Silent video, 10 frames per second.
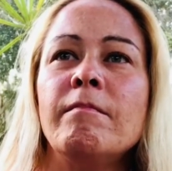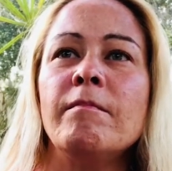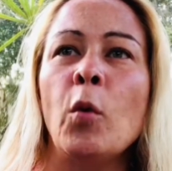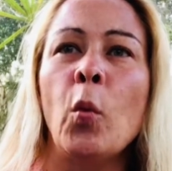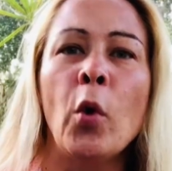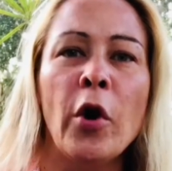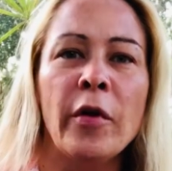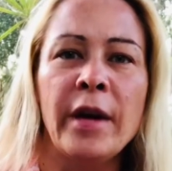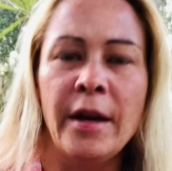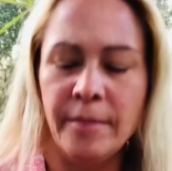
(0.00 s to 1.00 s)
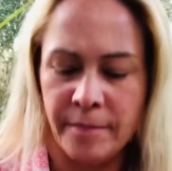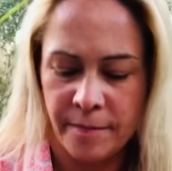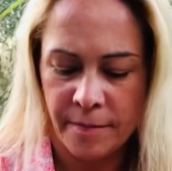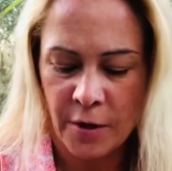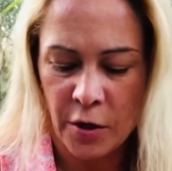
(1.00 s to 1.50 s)
worry,
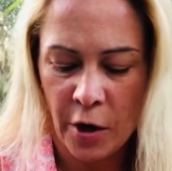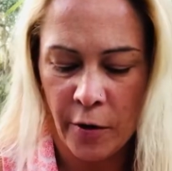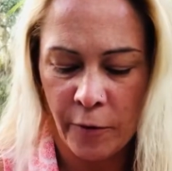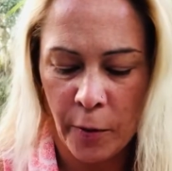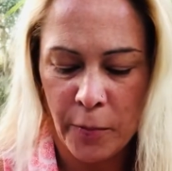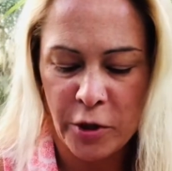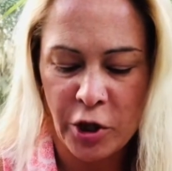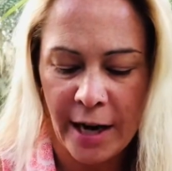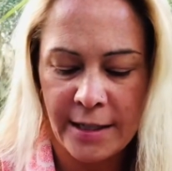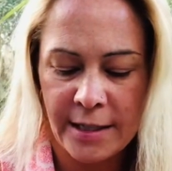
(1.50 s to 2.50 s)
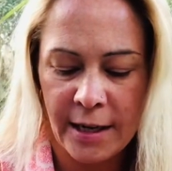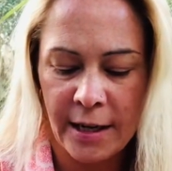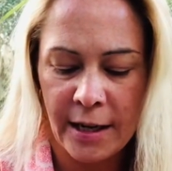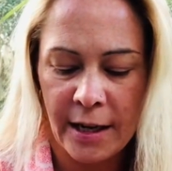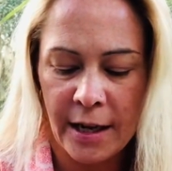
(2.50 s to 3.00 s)
you know, if we're
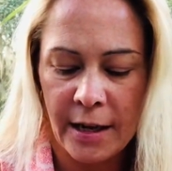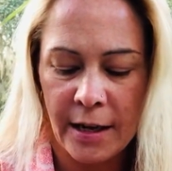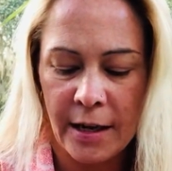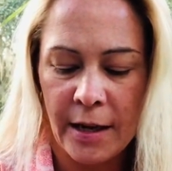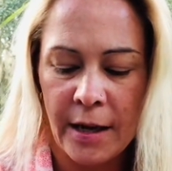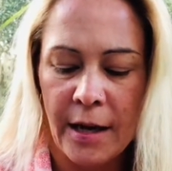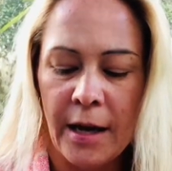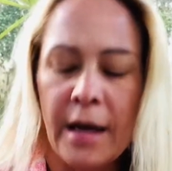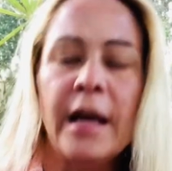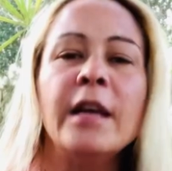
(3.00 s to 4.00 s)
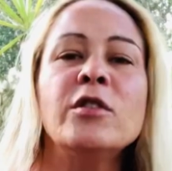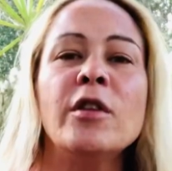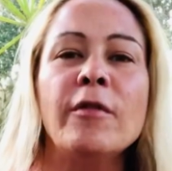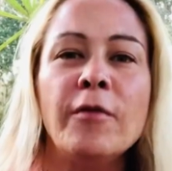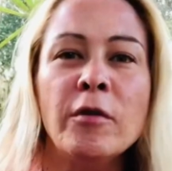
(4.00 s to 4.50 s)
projecting into
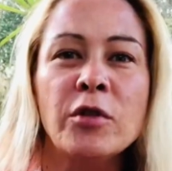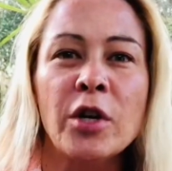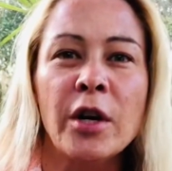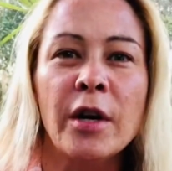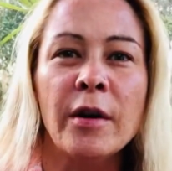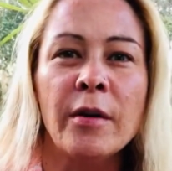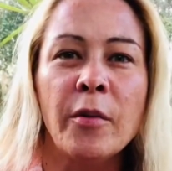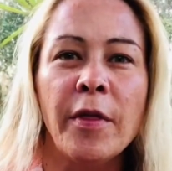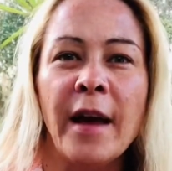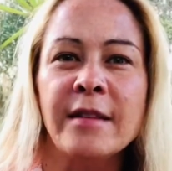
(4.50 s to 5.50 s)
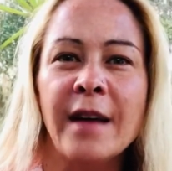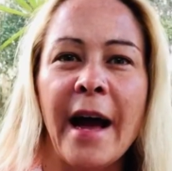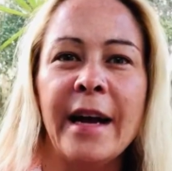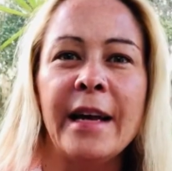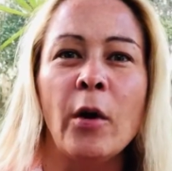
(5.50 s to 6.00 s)
the future with
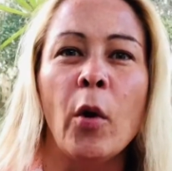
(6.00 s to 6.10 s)
anxiety or